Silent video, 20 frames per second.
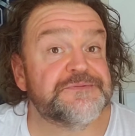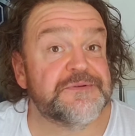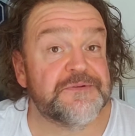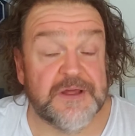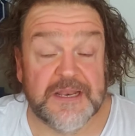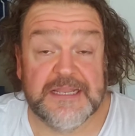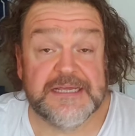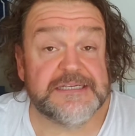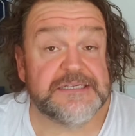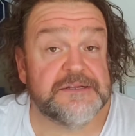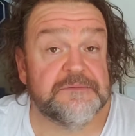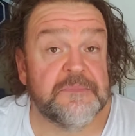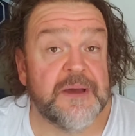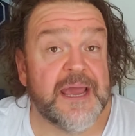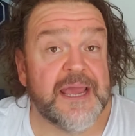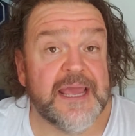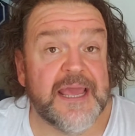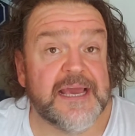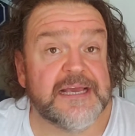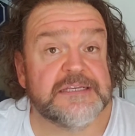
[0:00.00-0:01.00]
at least in
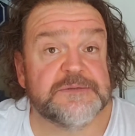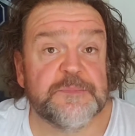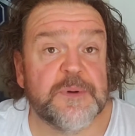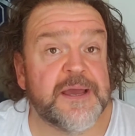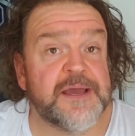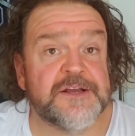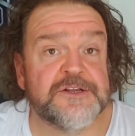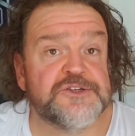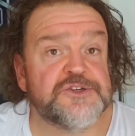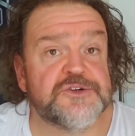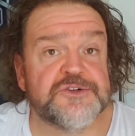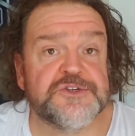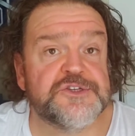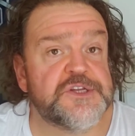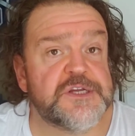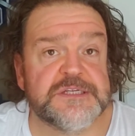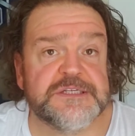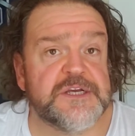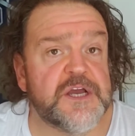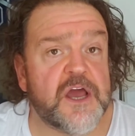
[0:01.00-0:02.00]
my case, my insurance
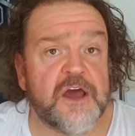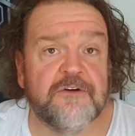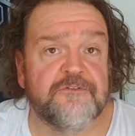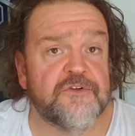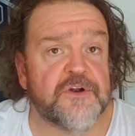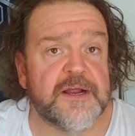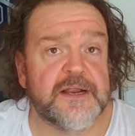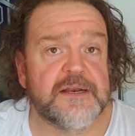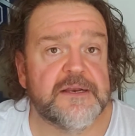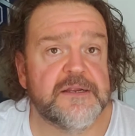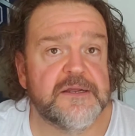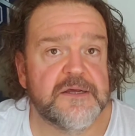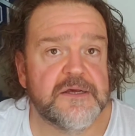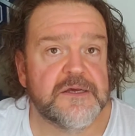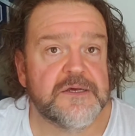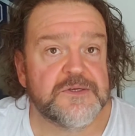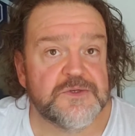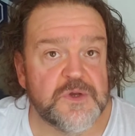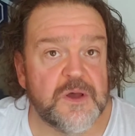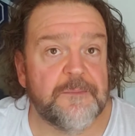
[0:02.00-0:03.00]
doesn't cover it.
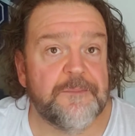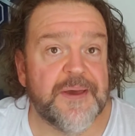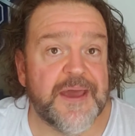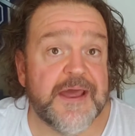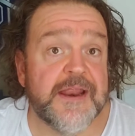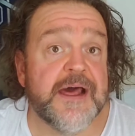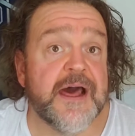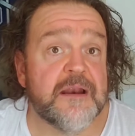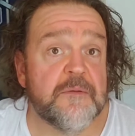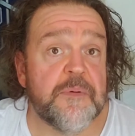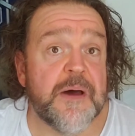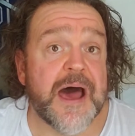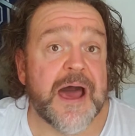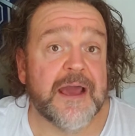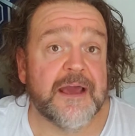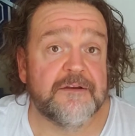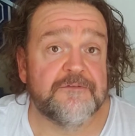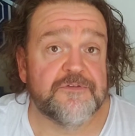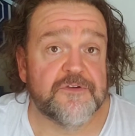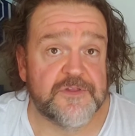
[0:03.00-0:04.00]
So I'm paying out of
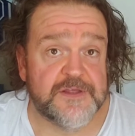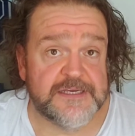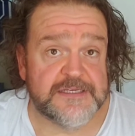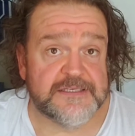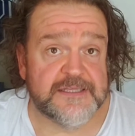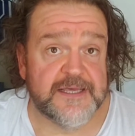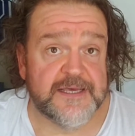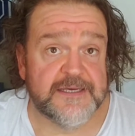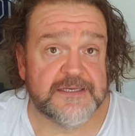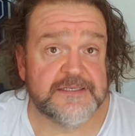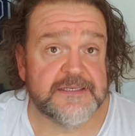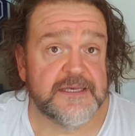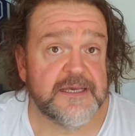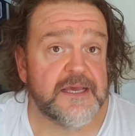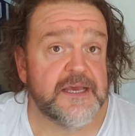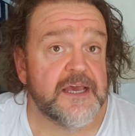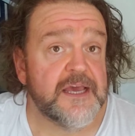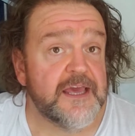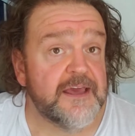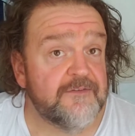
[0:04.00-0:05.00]
pocket for these things.
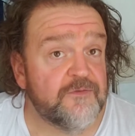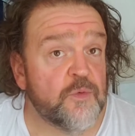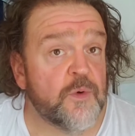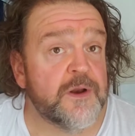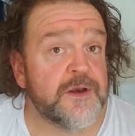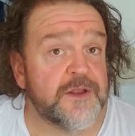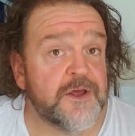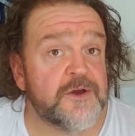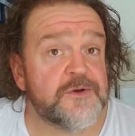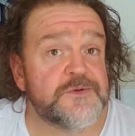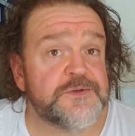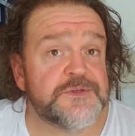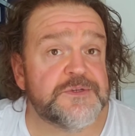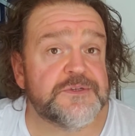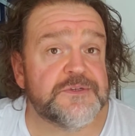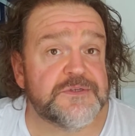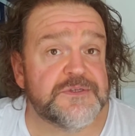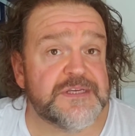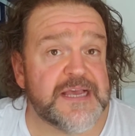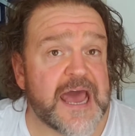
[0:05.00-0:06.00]
If one goes
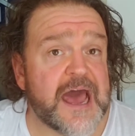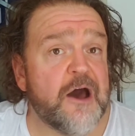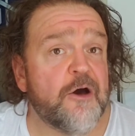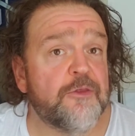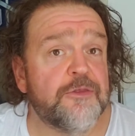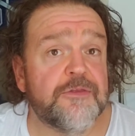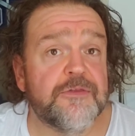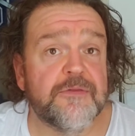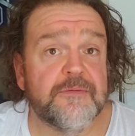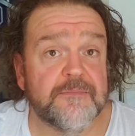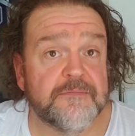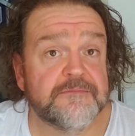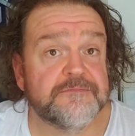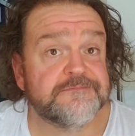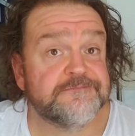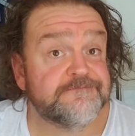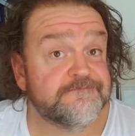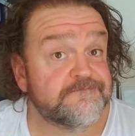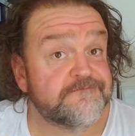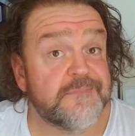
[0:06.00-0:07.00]
south,
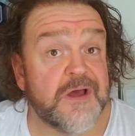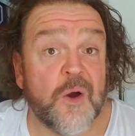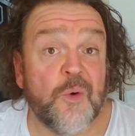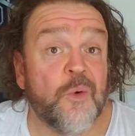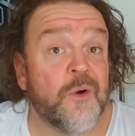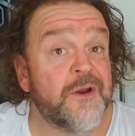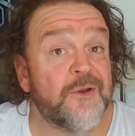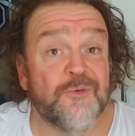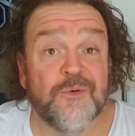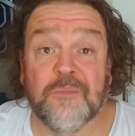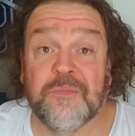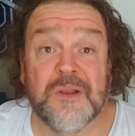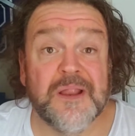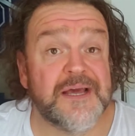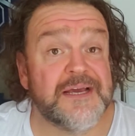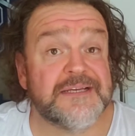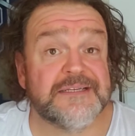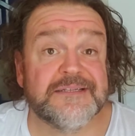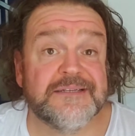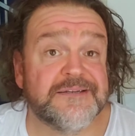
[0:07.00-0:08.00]
I want it
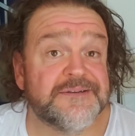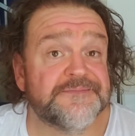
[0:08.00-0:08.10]
replaced.